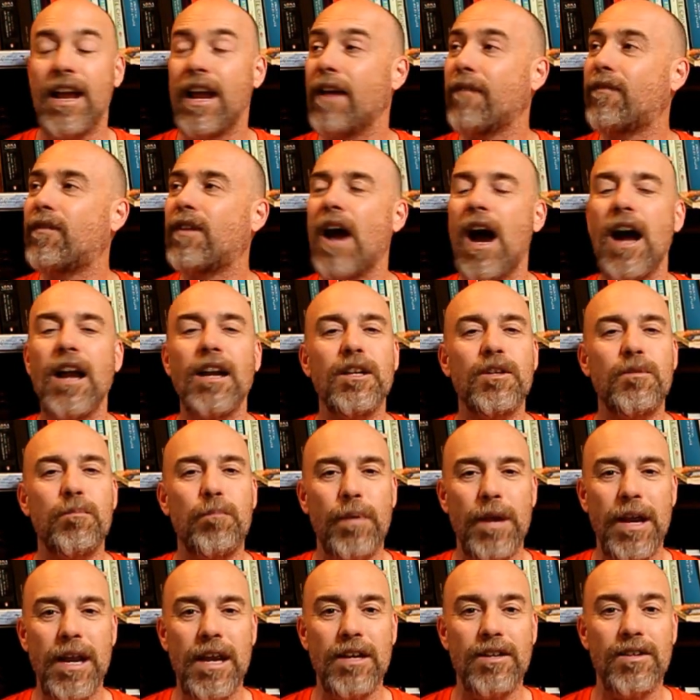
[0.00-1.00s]
If God is
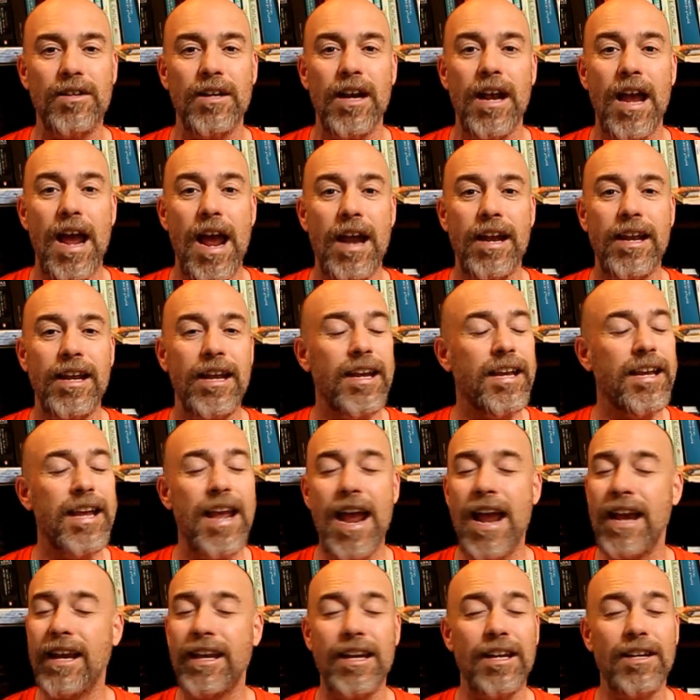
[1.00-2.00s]
peace and He
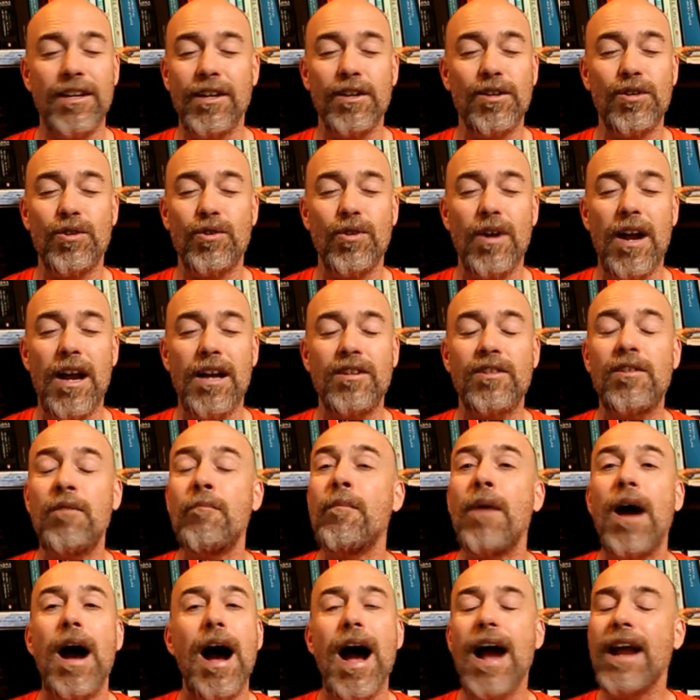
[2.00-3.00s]
can't get distressed,
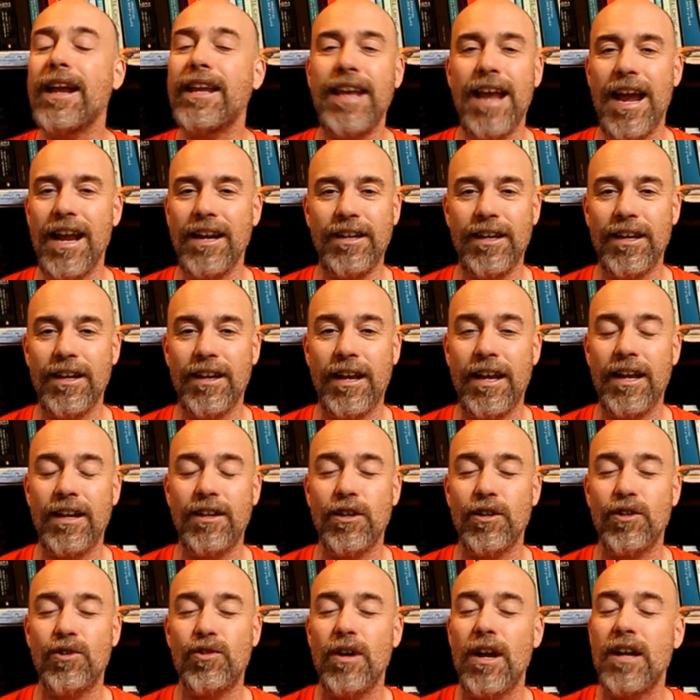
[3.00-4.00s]
I can't get
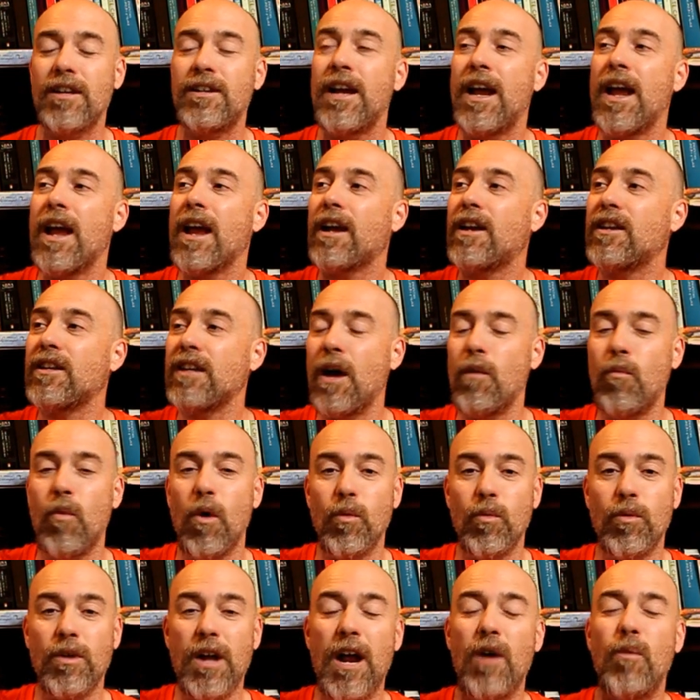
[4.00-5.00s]
distressed because I'm
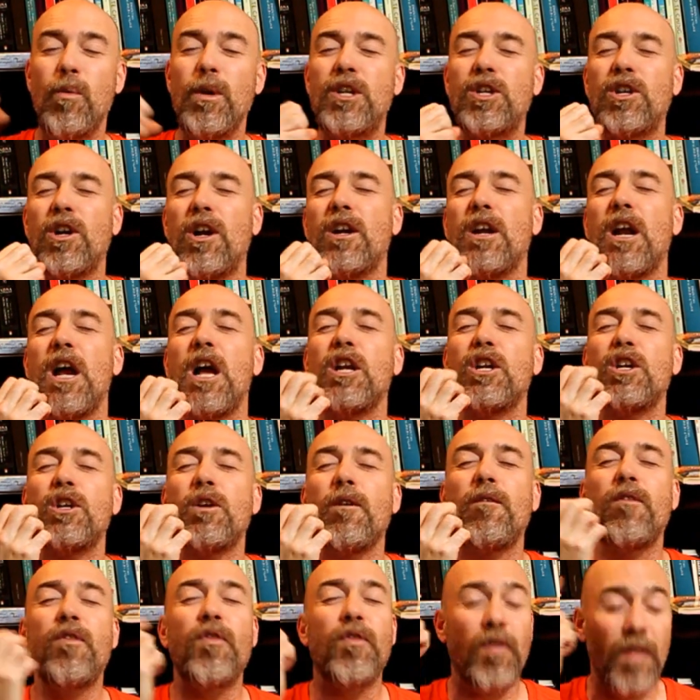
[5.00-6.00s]
one with God. We start
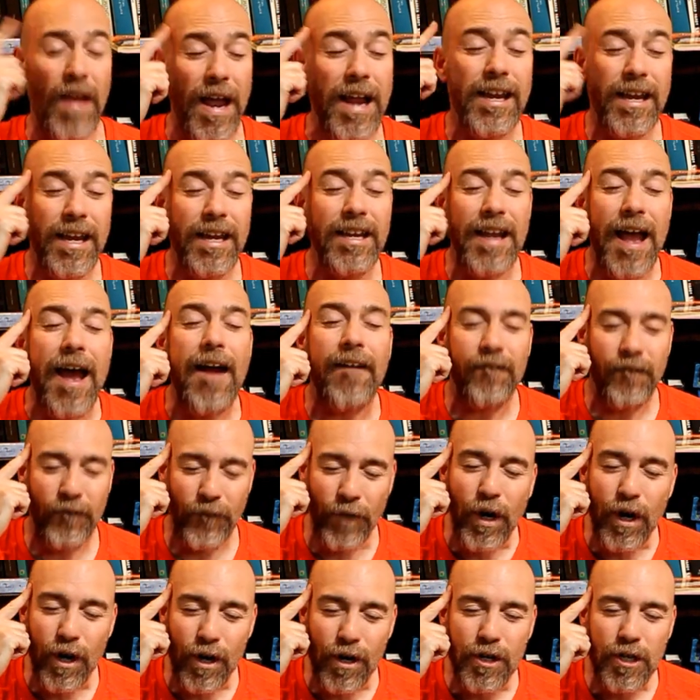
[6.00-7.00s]
thinking that
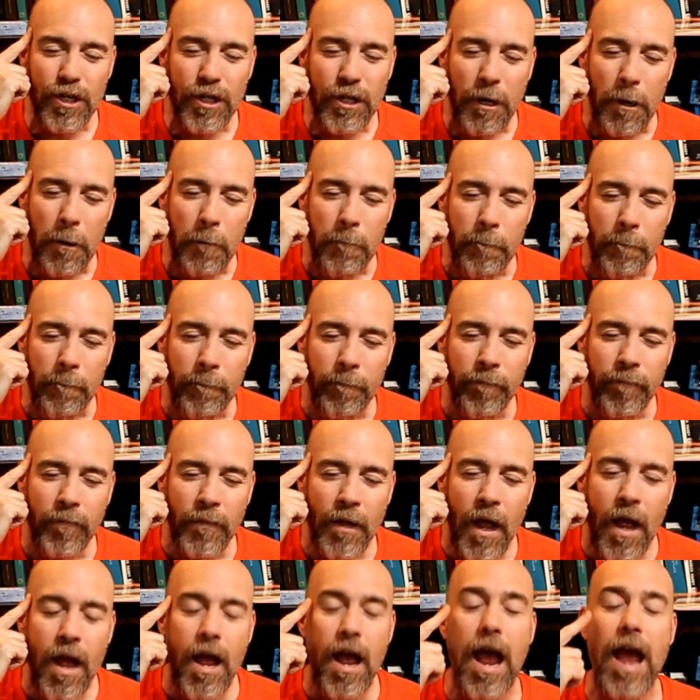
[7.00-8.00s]
first
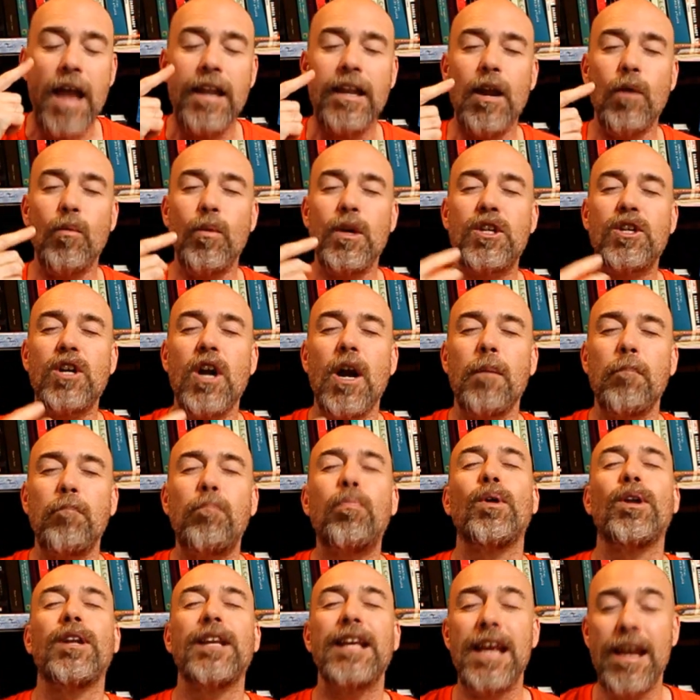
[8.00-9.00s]
and then we start
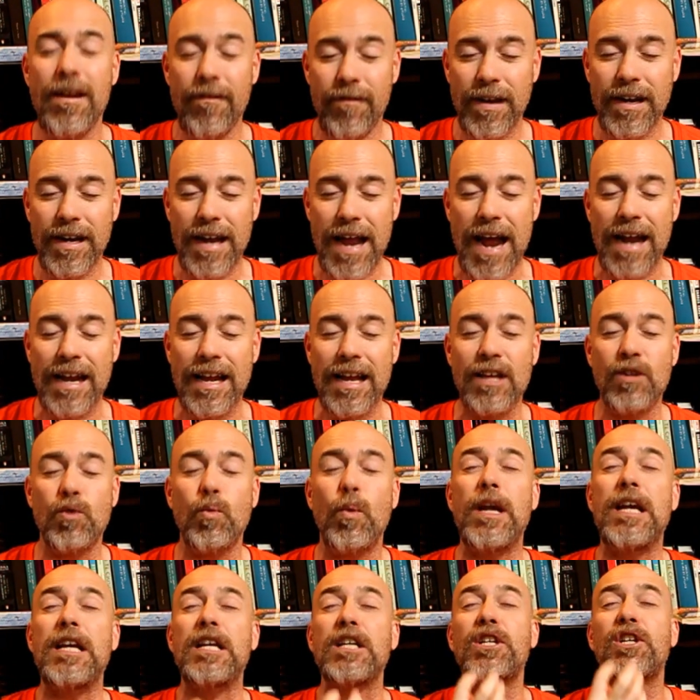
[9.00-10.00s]
believing that as
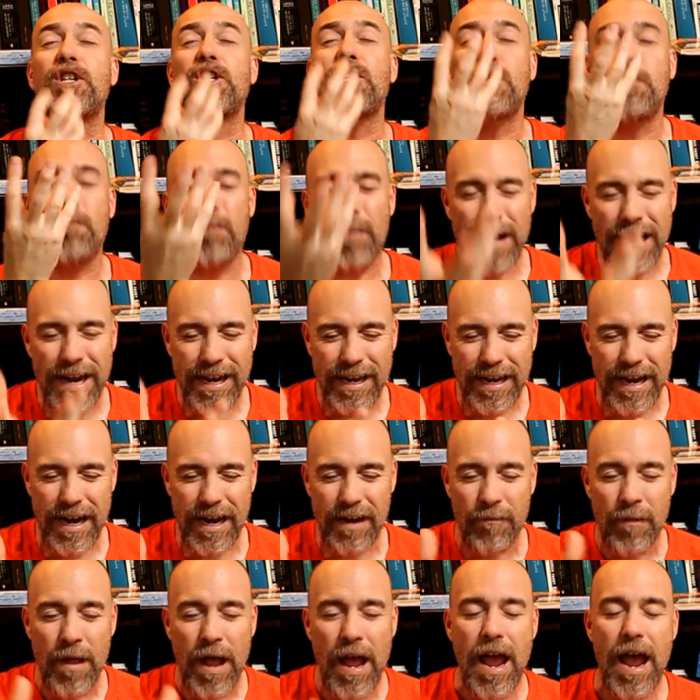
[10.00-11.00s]
we speak
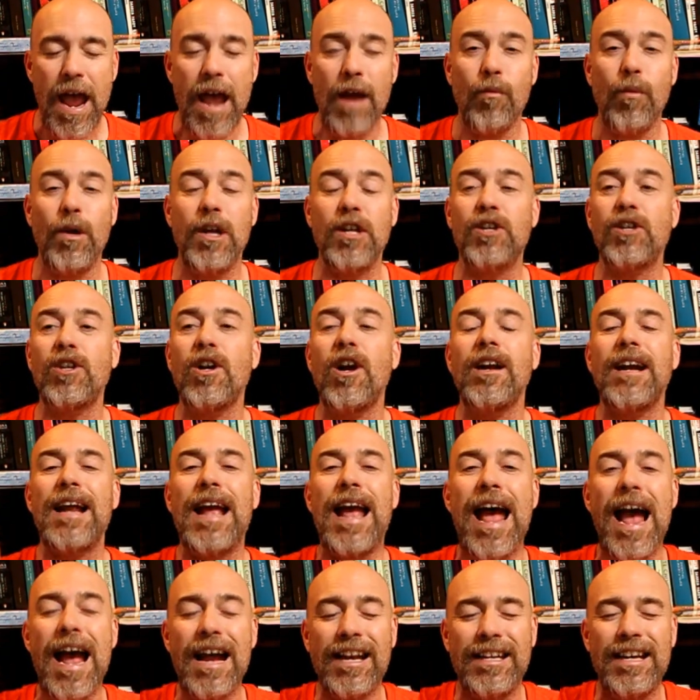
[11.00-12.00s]
it, and we start
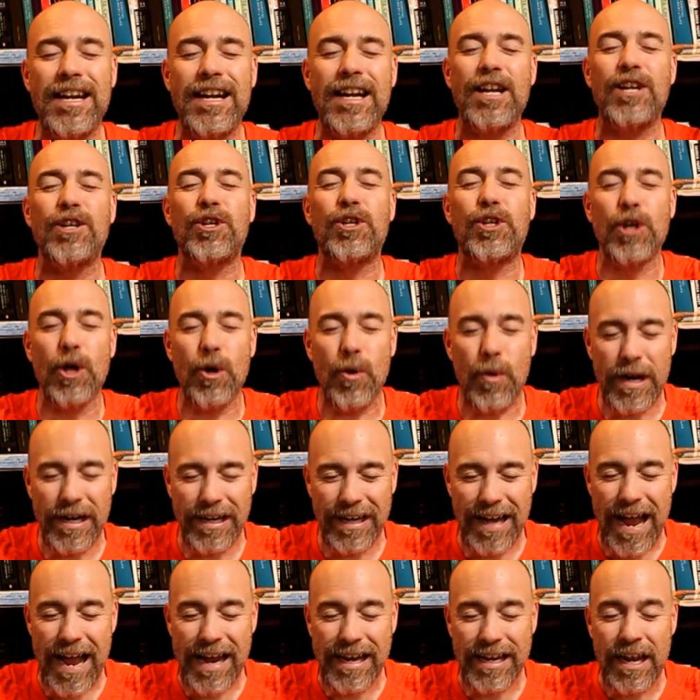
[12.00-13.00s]
acting and doing
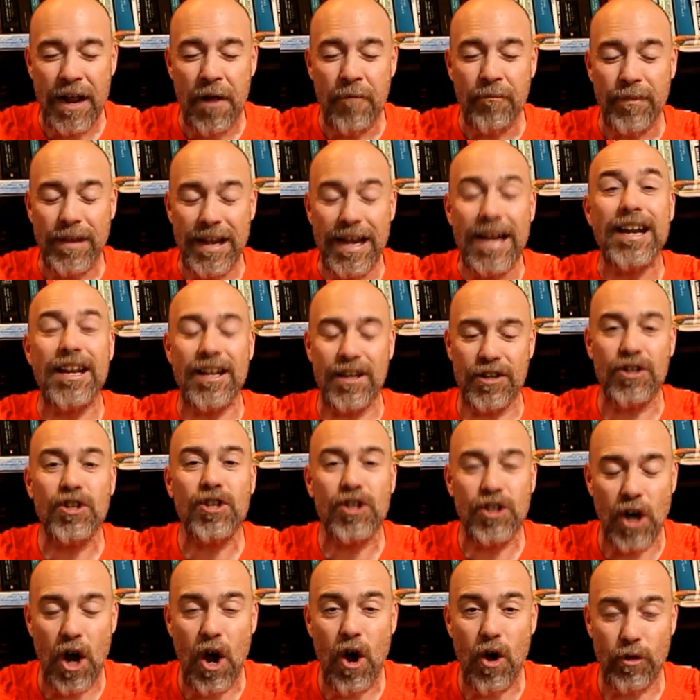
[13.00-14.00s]
like it is
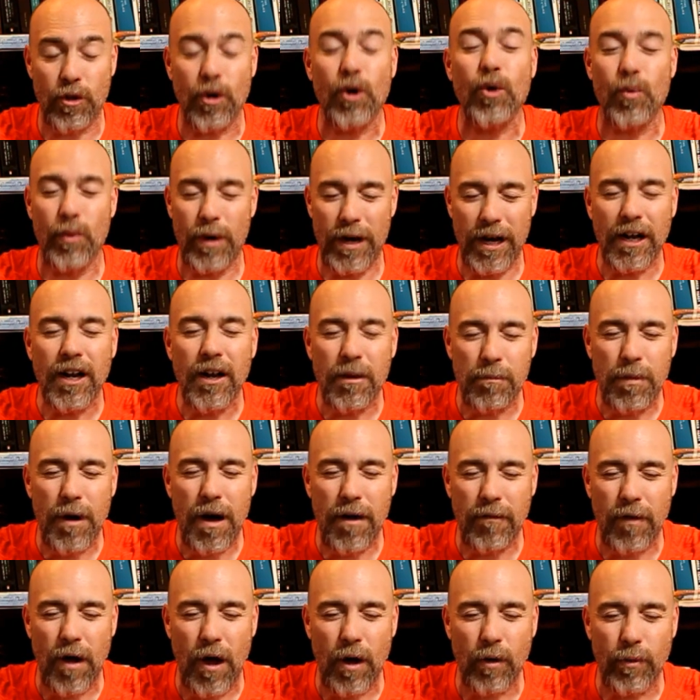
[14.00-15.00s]
so, the real
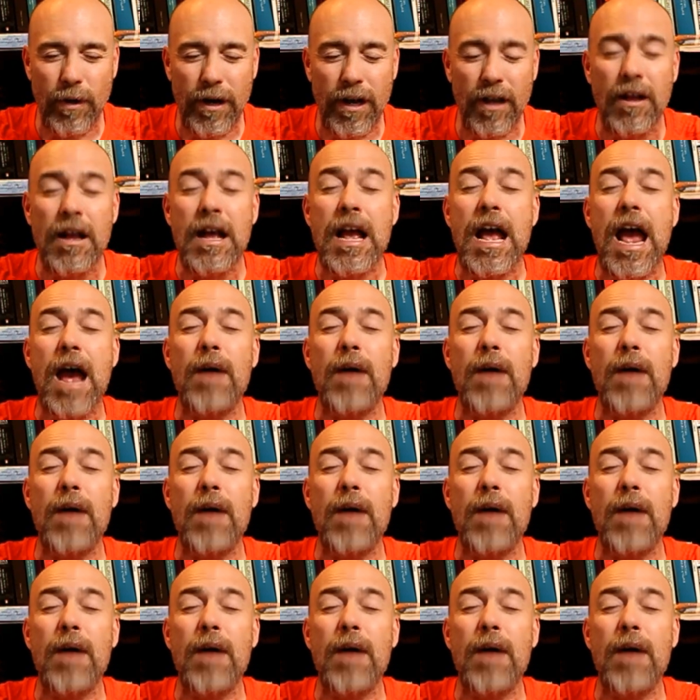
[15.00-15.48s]
above all real.